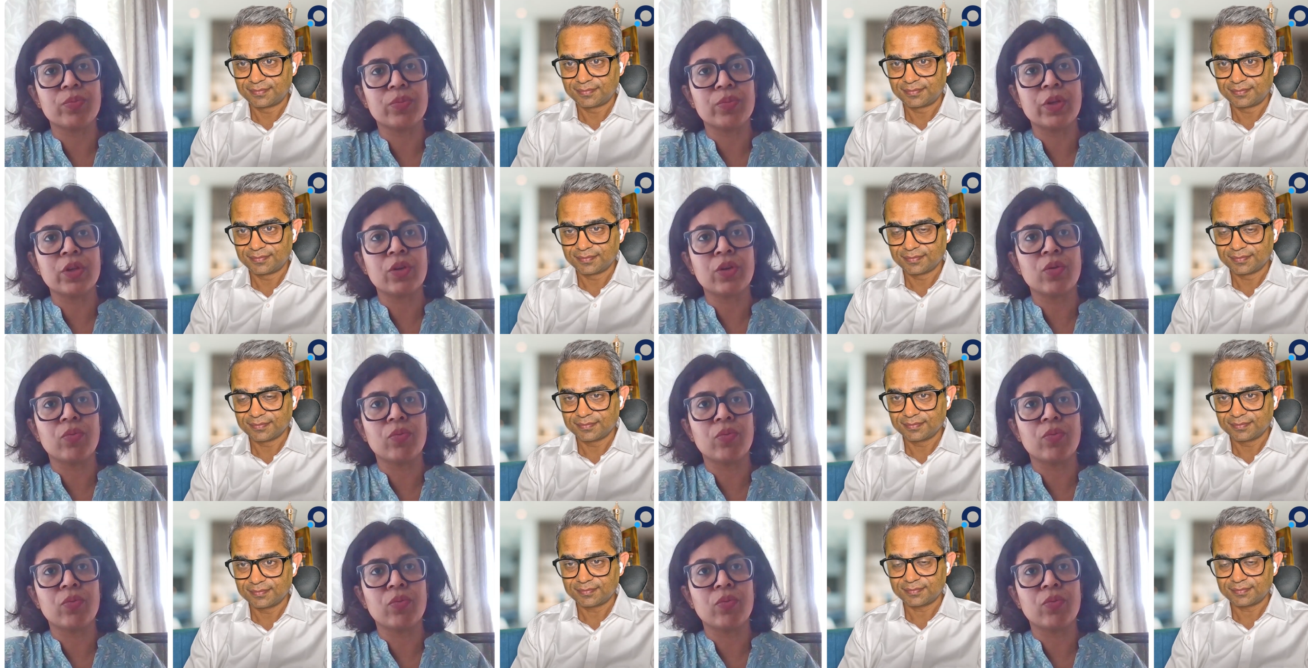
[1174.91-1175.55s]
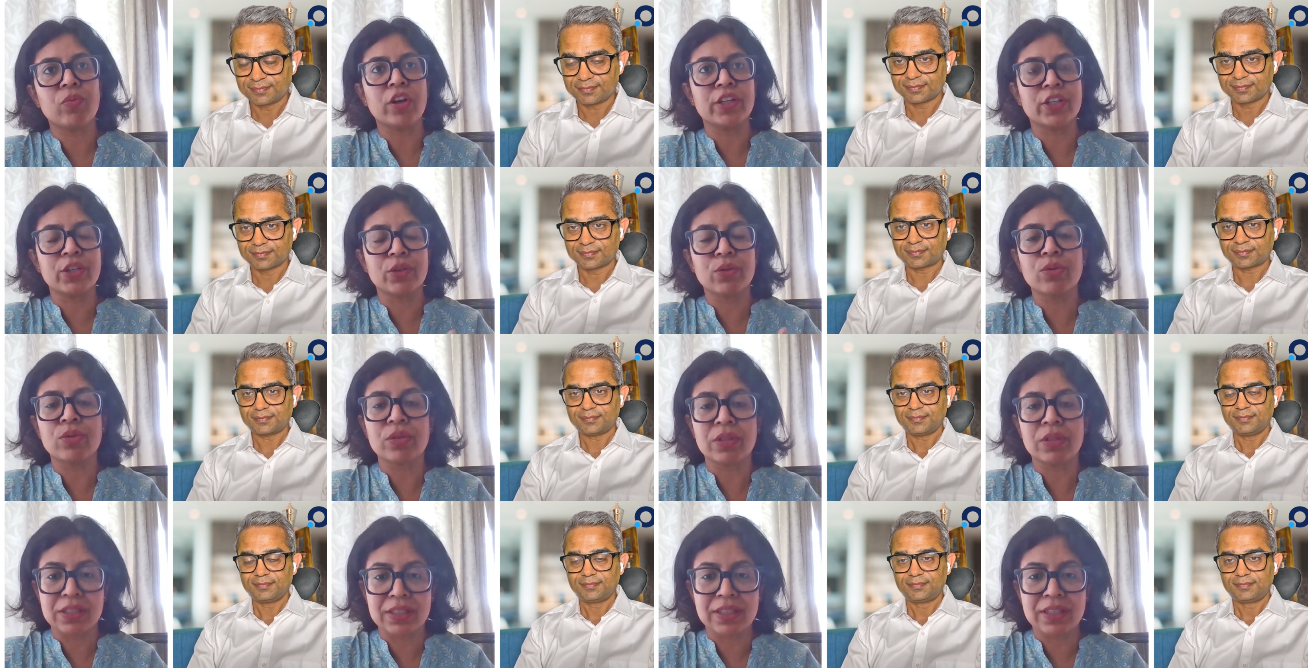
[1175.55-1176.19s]
Speaker 1: you know what
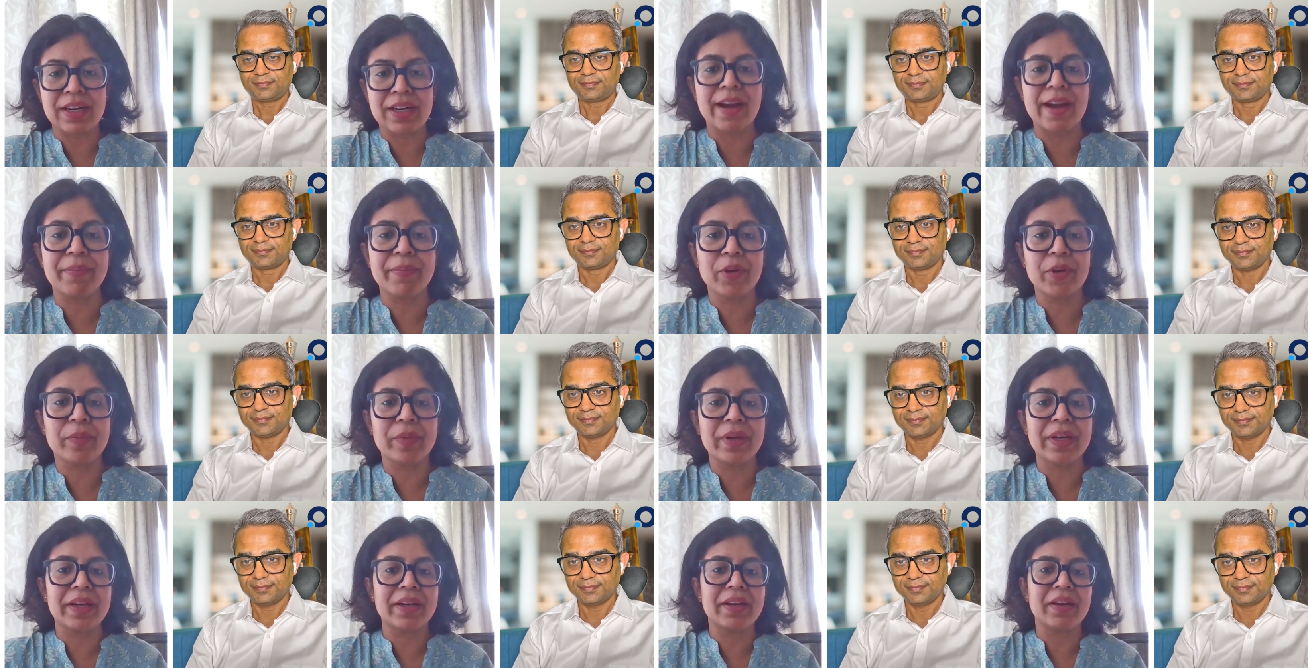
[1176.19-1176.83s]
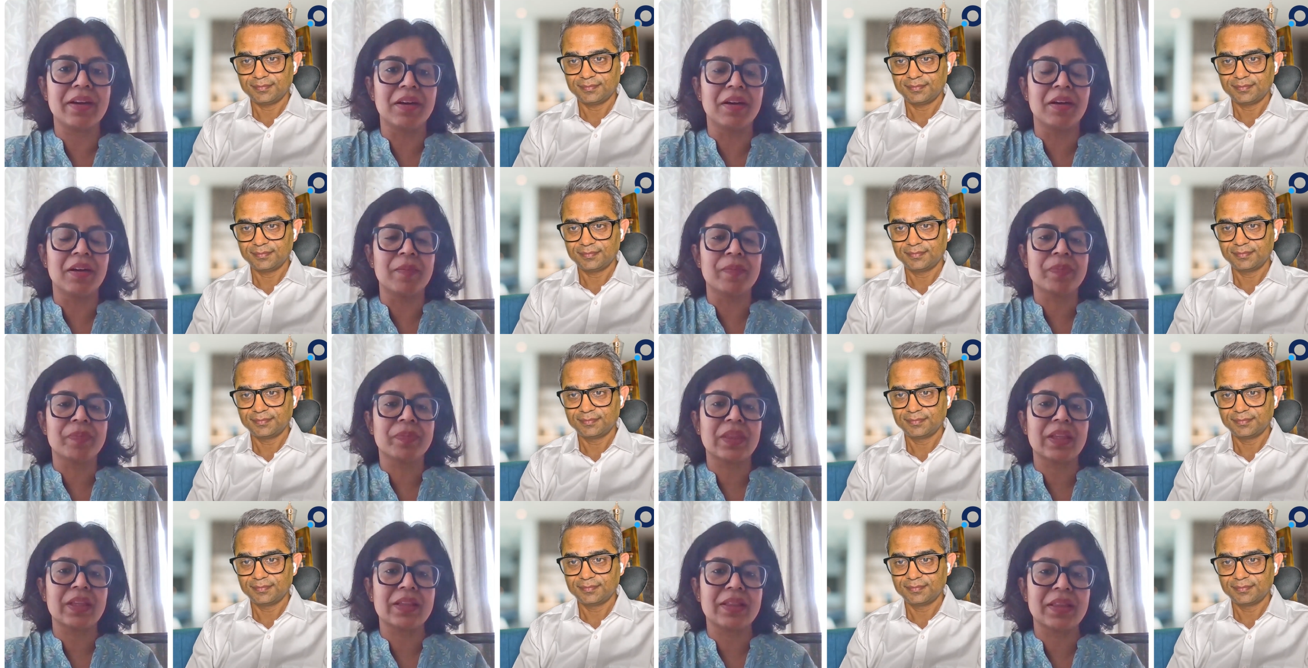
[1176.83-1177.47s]
you described to me.
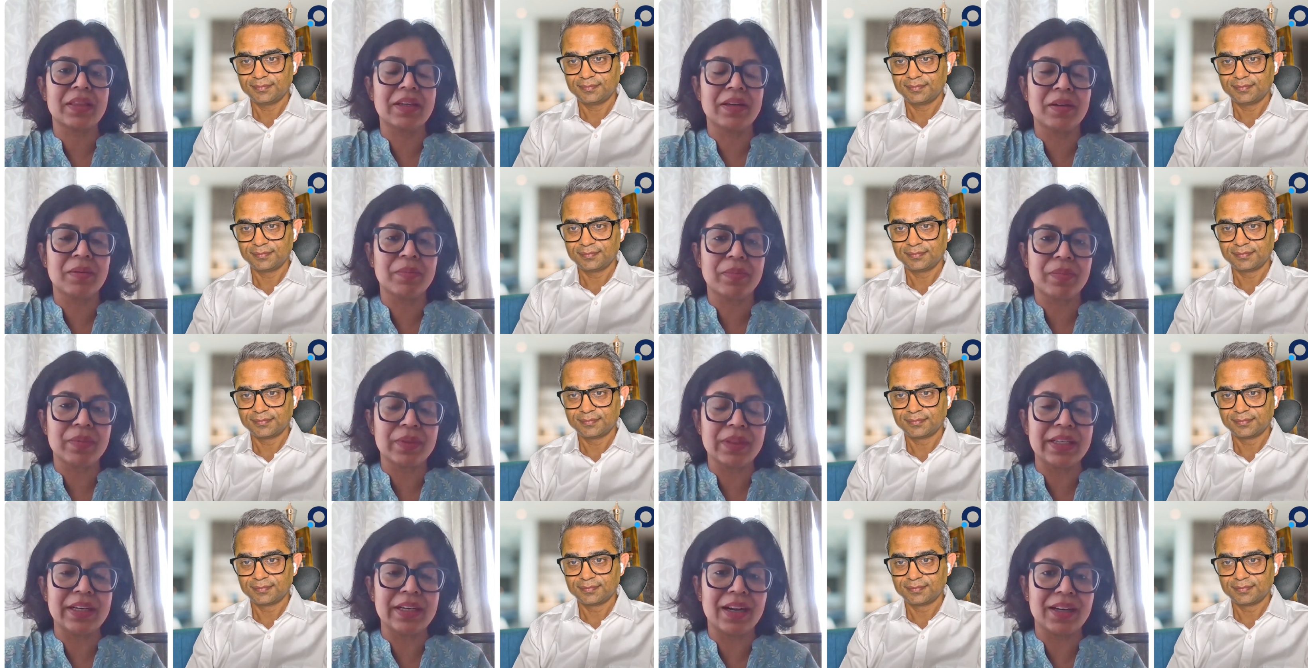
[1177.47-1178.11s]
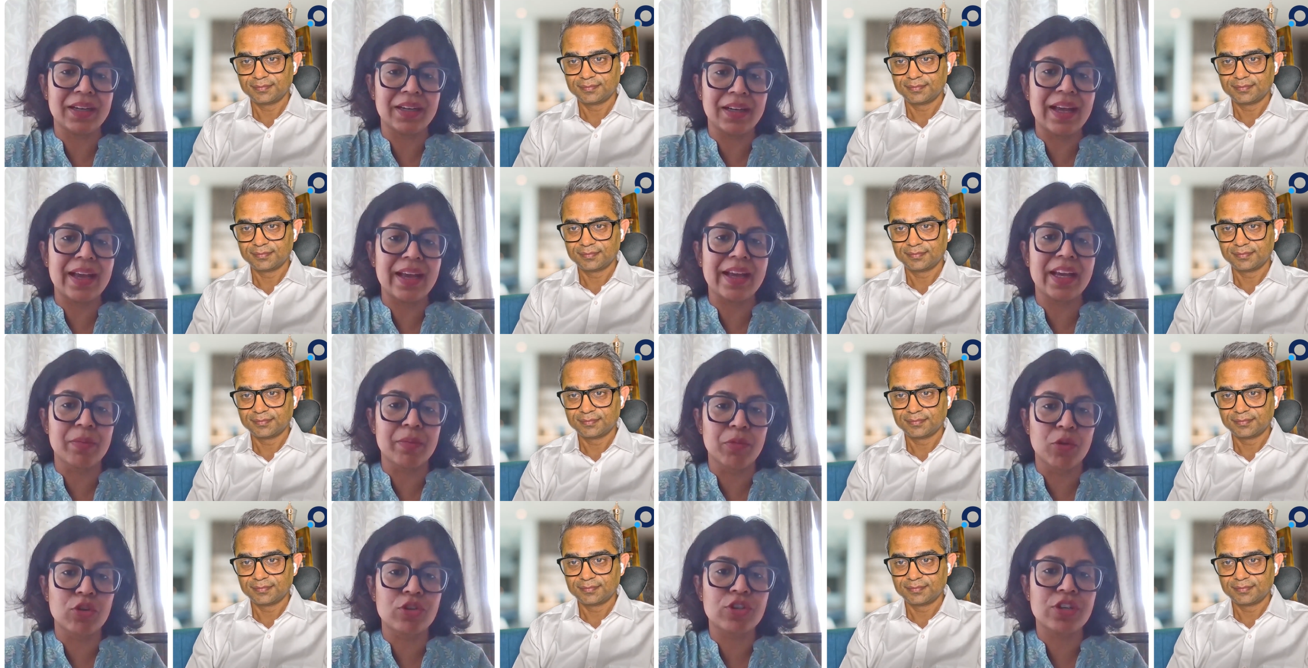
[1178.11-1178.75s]
Um, the the underlying
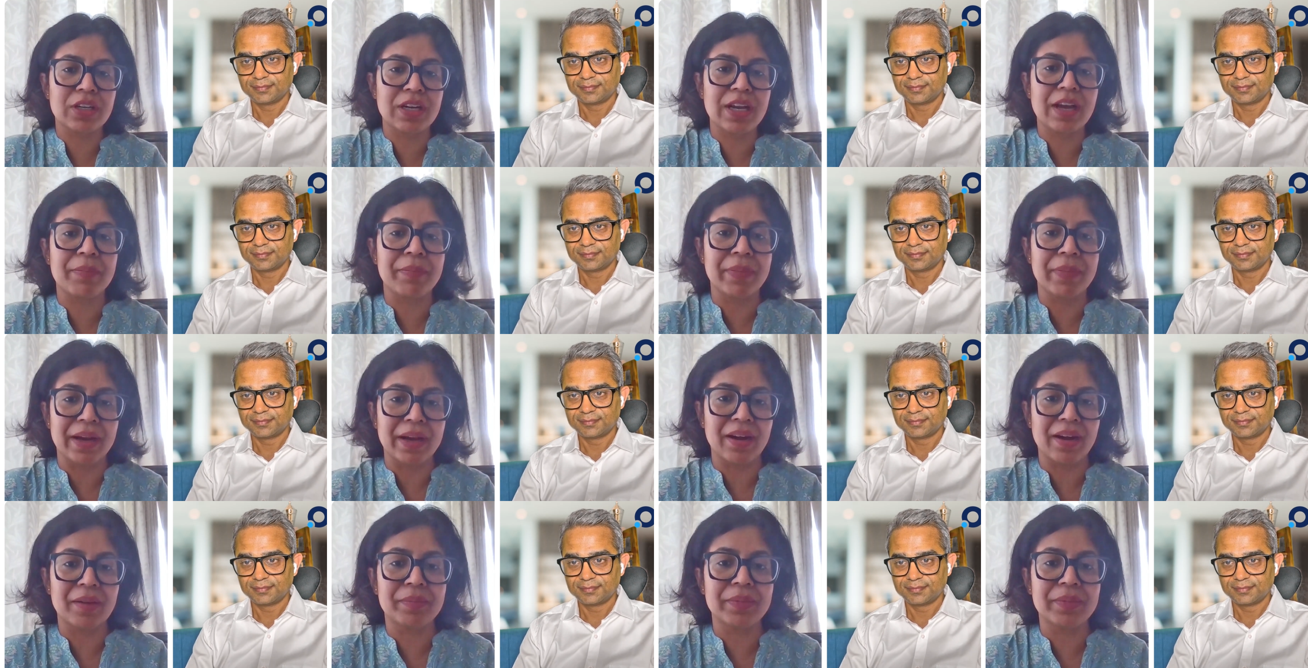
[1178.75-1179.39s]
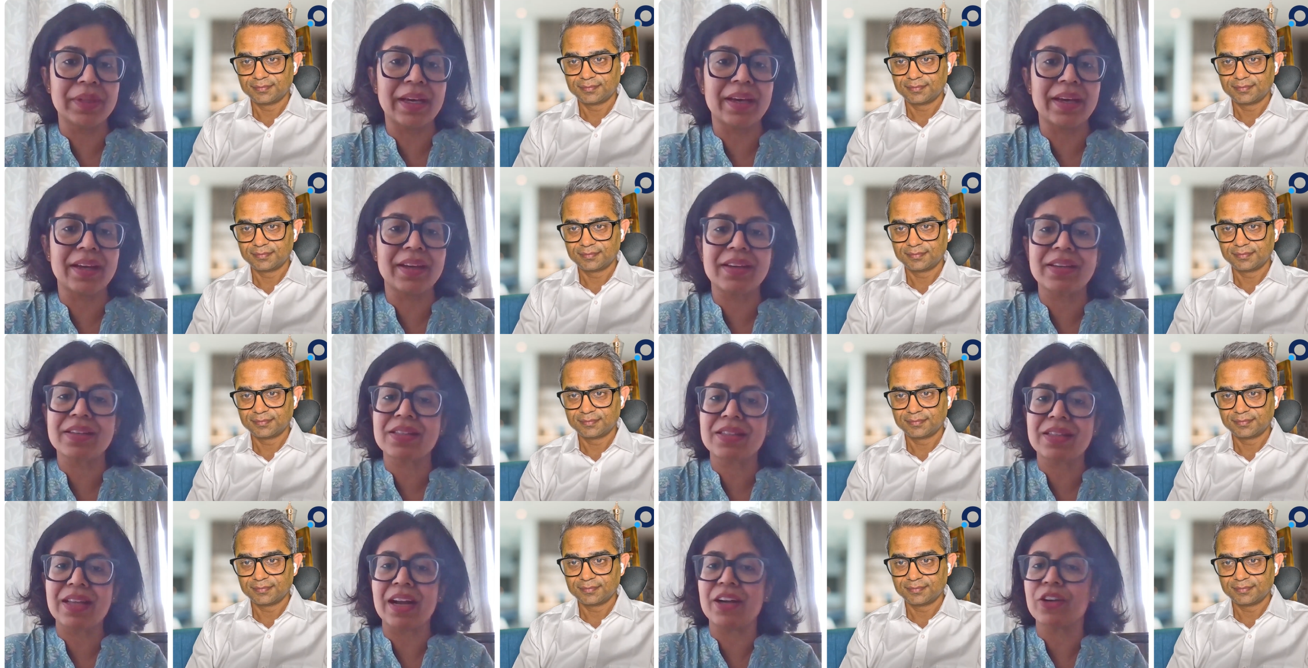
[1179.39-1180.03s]
emotion I pick up there
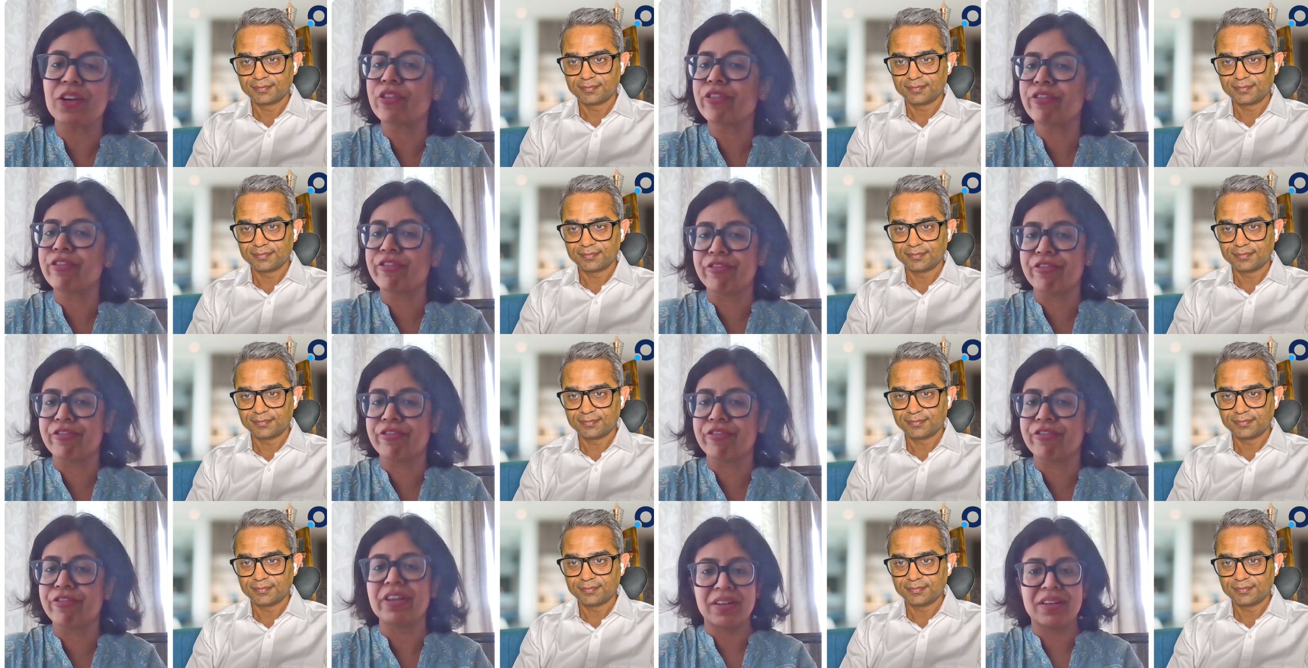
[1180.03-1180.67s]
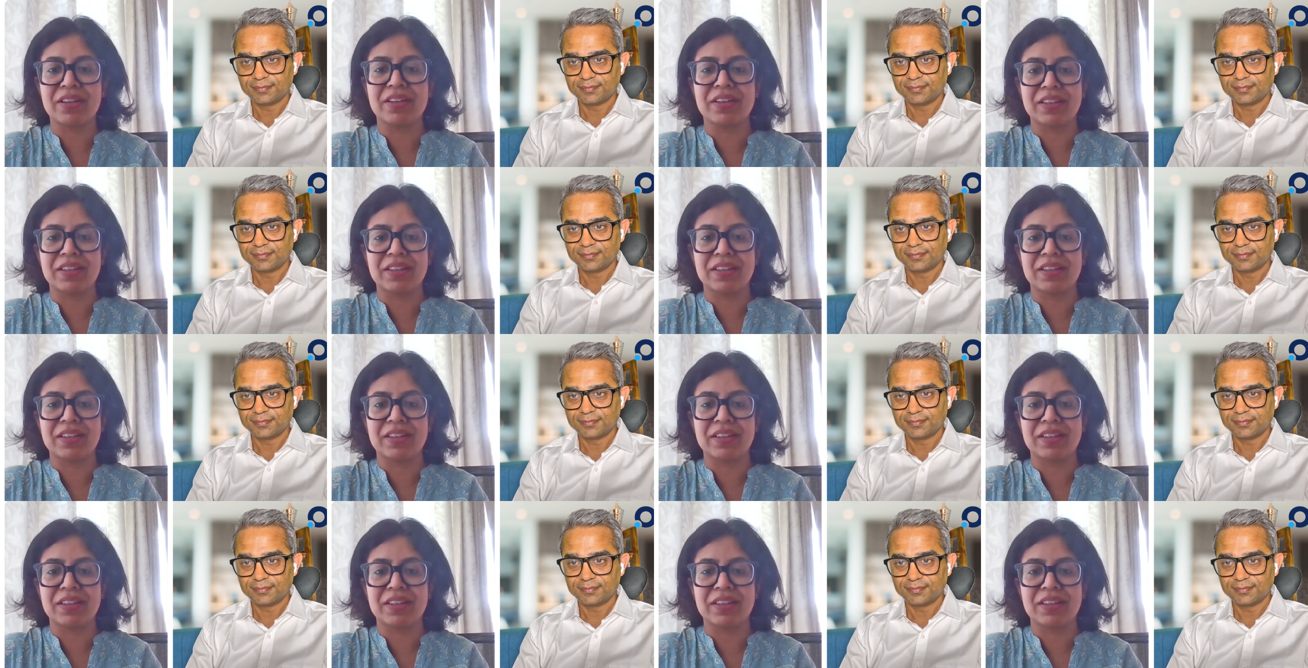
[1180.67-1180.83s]
is that of fear.